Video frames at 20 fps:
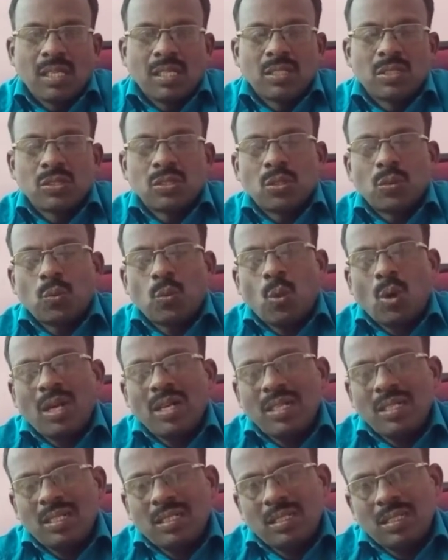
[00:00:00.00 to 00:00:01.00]
So
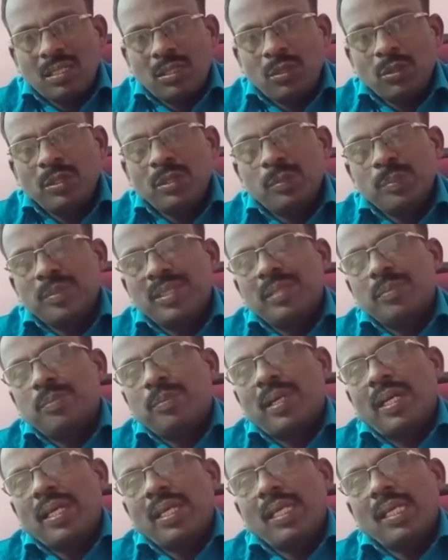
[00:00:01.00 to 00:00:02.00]
what do you mean
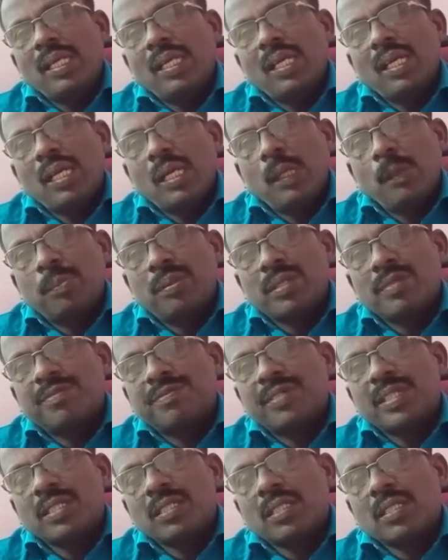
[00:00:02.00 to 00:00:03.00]
by
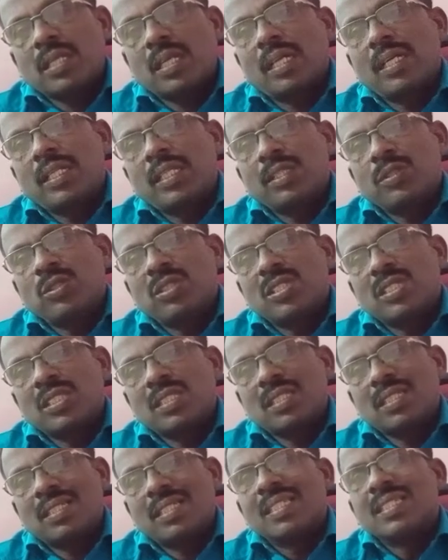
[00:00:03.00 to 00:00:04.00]
perfect
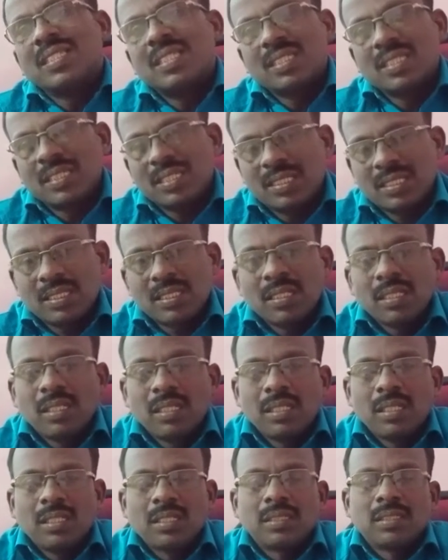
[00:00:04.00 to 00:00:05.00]
continuous tenses?
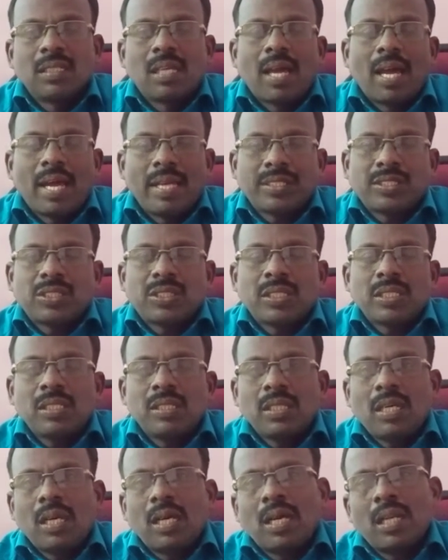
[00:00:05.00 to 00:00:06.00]
The
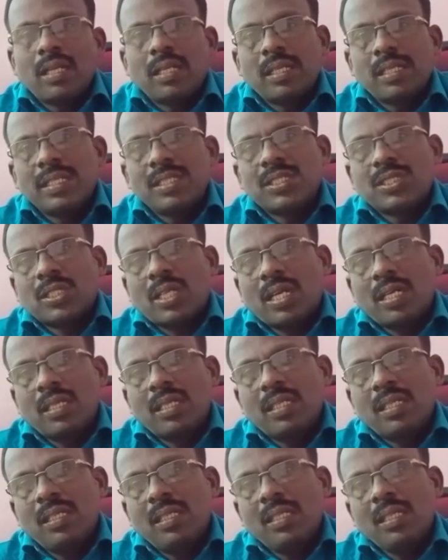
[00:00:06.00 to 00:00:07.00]
action already
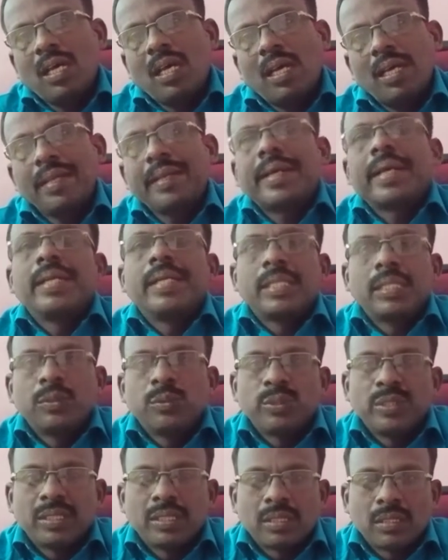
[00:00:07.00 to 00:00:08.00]
started and
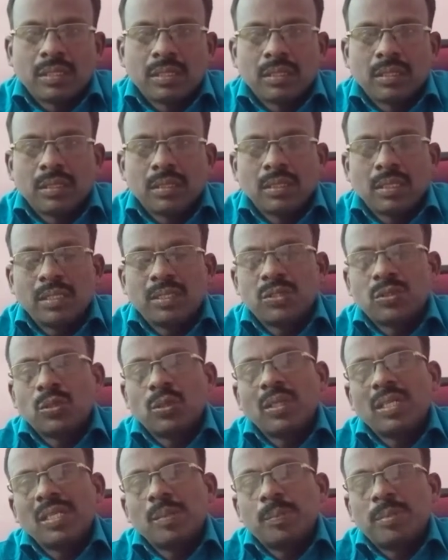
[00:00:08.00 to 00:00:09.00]
continuing. That's
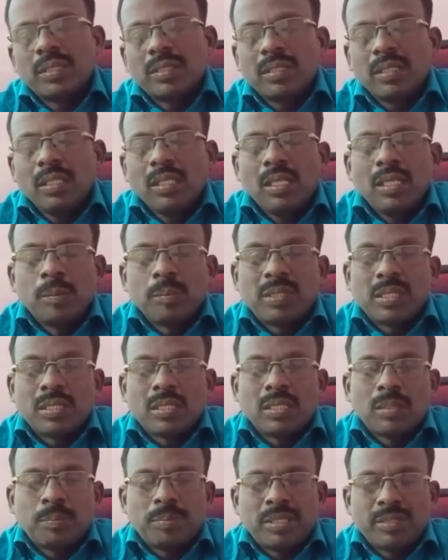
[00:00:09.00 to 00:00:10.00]
only
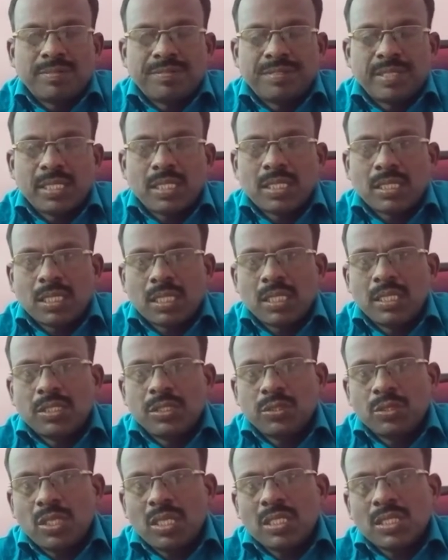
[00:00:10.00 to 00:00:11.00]
perfect
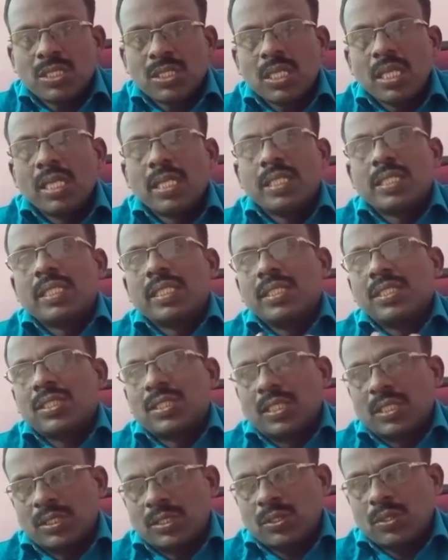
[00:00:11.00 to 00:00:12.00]
continuous
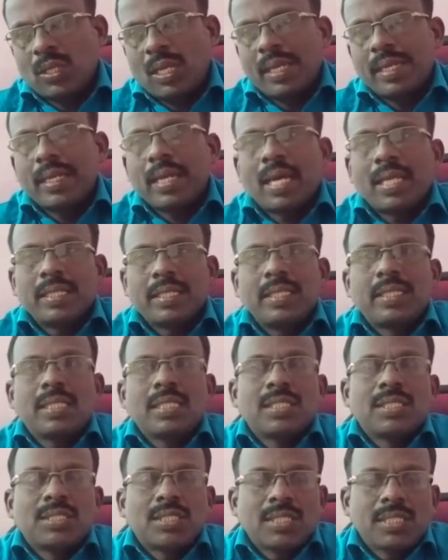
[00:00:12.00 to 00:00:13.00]
tenses. So like other
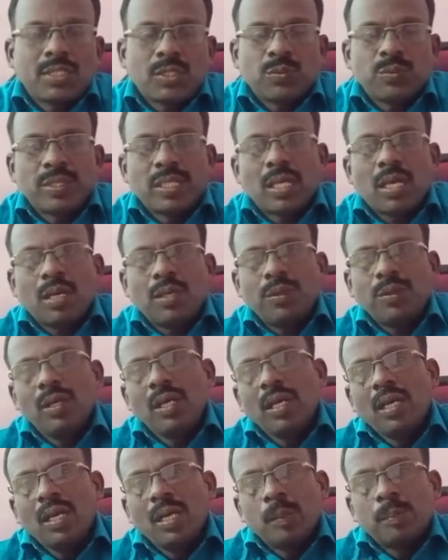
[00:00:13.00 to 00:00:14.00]
tenses we have
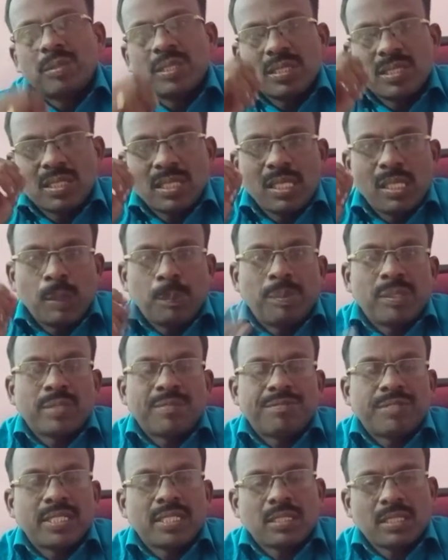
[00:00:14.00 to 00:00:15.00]
present
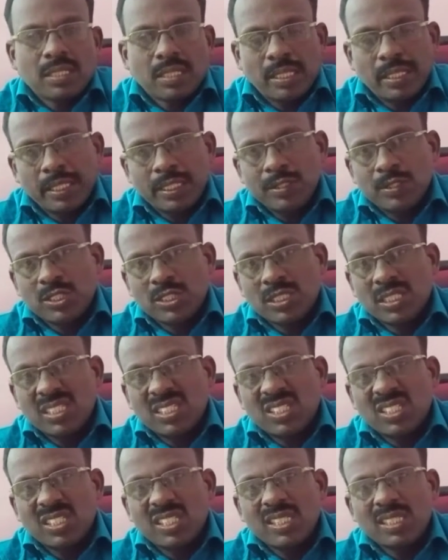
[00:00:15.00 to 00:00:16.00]
perfect continuous
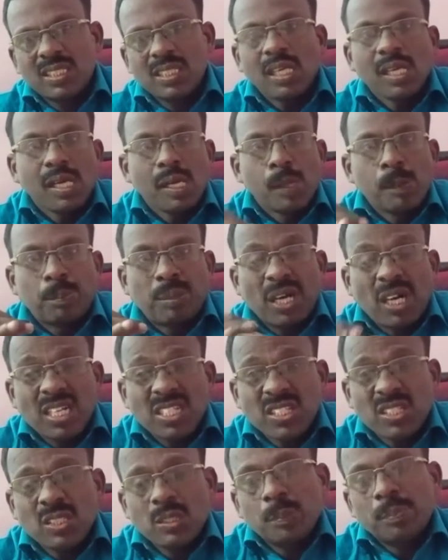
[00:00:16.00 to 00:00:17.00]
tenses,
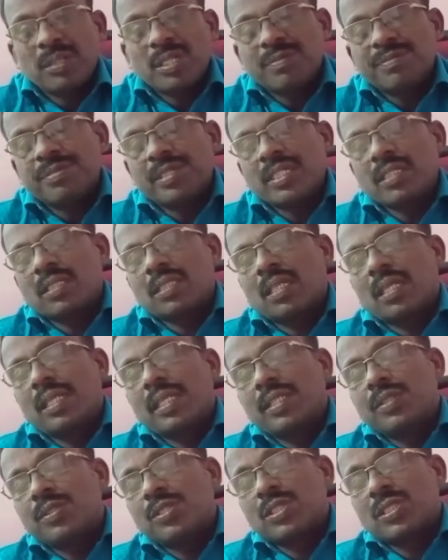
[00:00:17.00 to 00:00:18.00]
past perfect
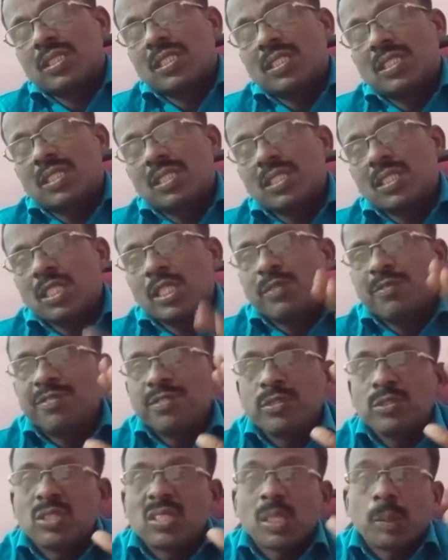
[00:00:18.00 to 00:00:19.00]
continuous tenses and
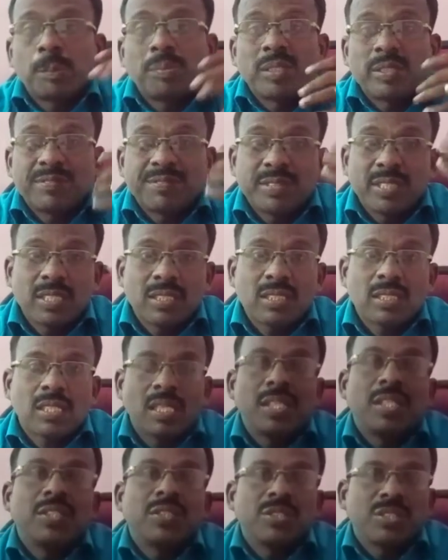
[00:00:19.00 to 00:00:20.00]
future perfect
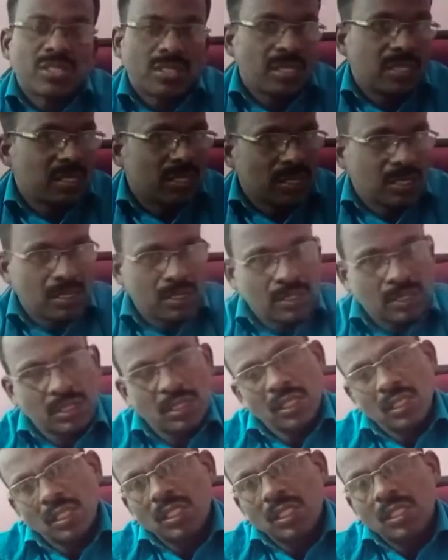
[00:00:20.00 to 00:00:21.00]
continuous tenses.
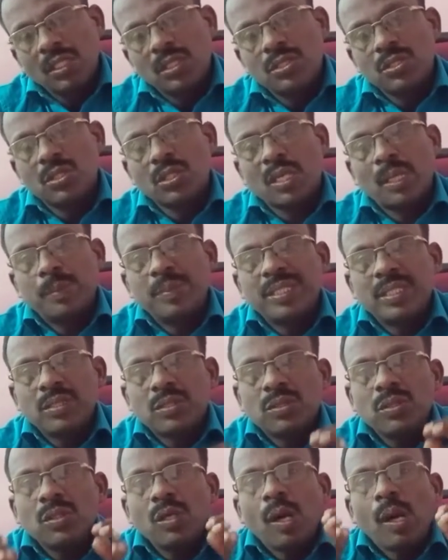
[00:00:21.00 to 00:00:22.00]
So coming
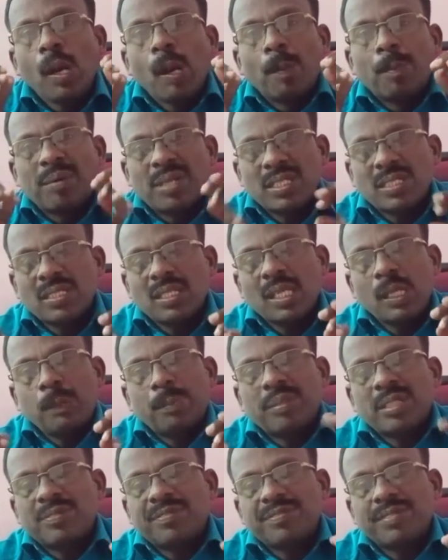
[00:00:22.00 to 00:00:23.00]
to present
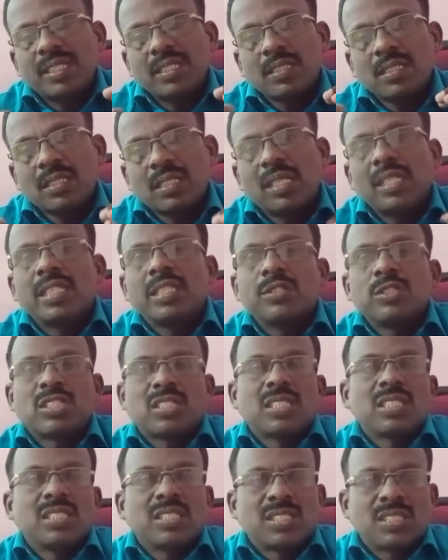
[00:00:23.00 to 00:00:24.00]
perfect continuous
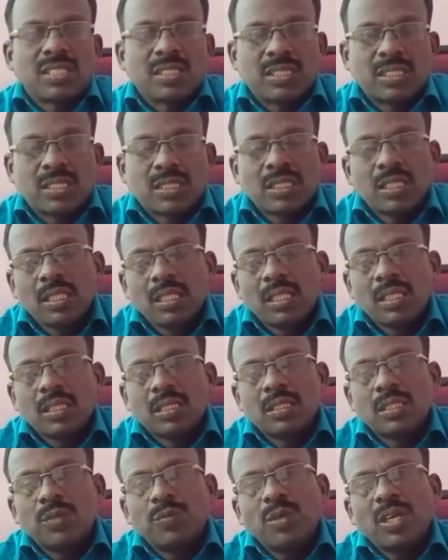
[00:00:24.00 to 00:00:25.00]
tenses.
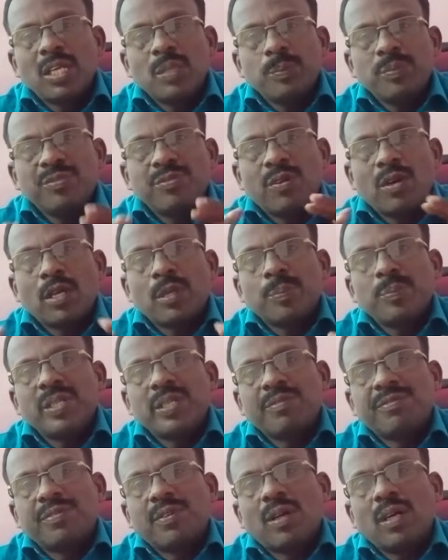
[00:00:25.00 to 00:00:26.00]
So verb
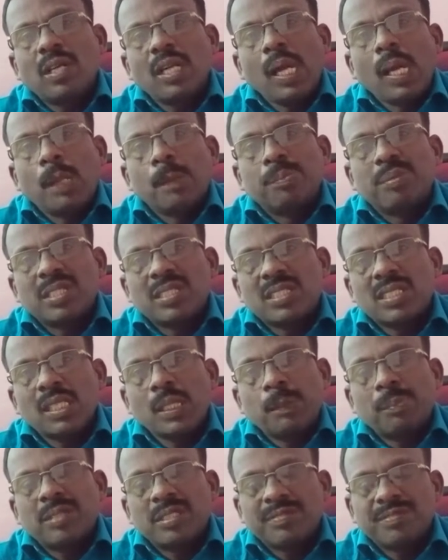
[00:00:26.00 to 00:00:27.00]
format for
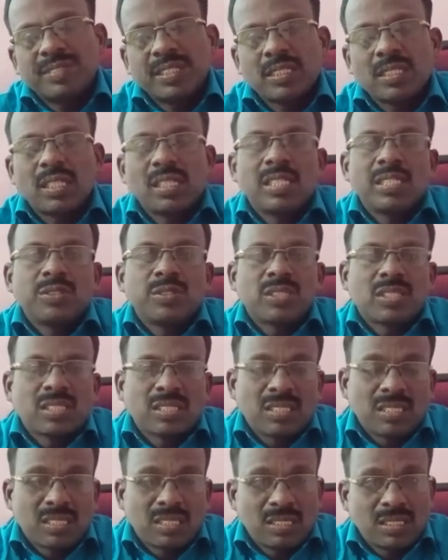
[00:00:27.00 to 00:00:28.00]
present perfect continuous
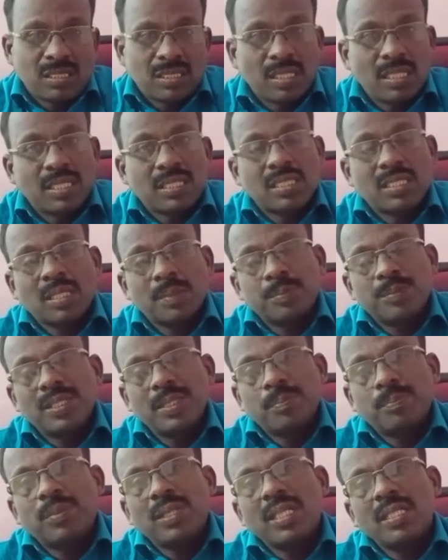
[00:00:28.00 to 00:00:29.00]
tense is that
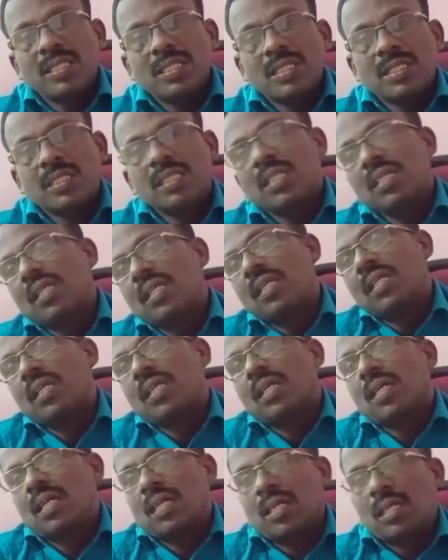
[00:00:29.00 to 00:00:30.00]
subject plus
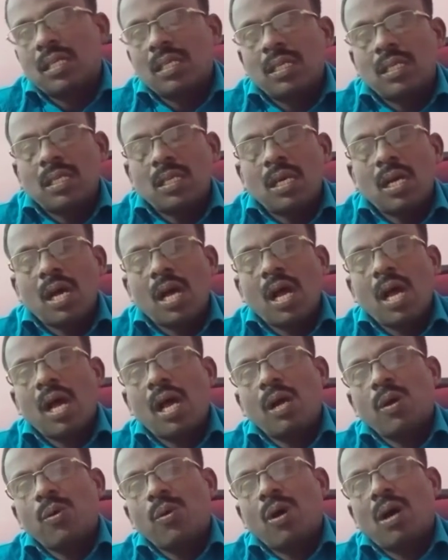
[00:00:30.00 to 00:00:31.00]

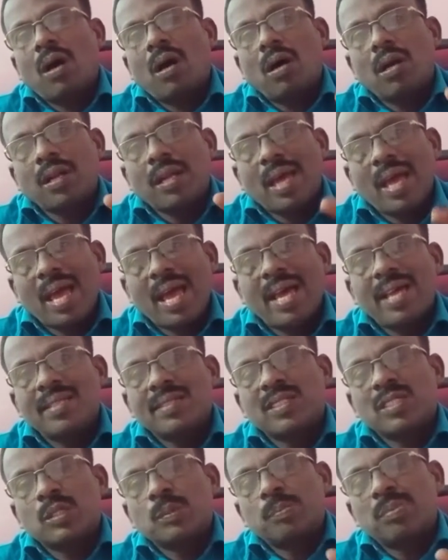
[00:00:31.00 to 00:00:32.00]
have or
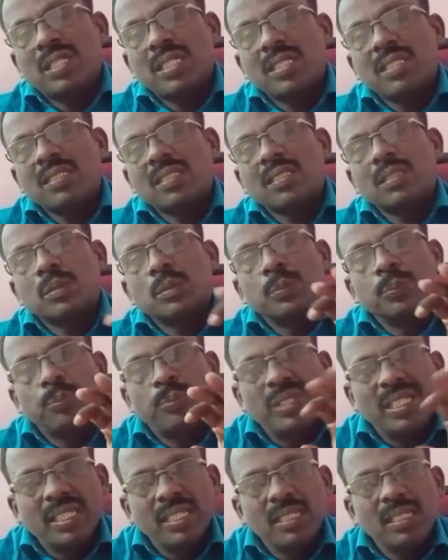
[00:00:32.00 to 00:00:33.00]
has plus
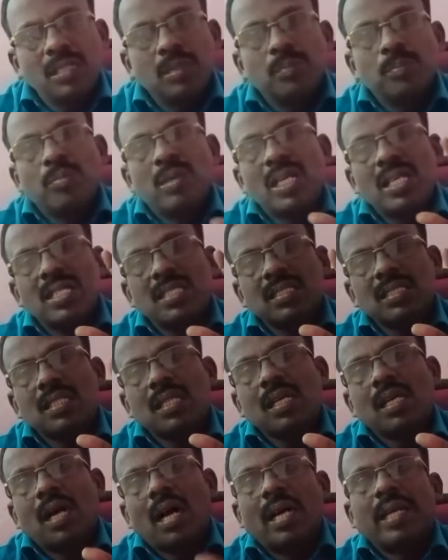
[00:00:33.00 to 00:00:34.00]
been plus
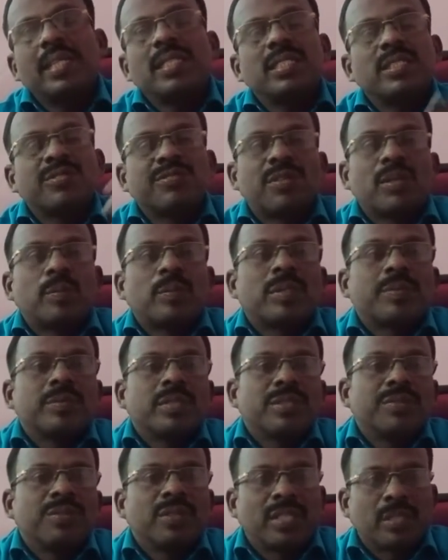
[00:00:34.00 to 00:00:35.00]
ing form of
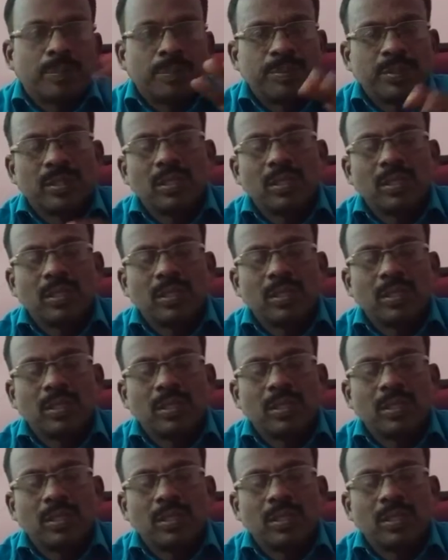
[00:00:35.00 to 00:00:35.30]
the verb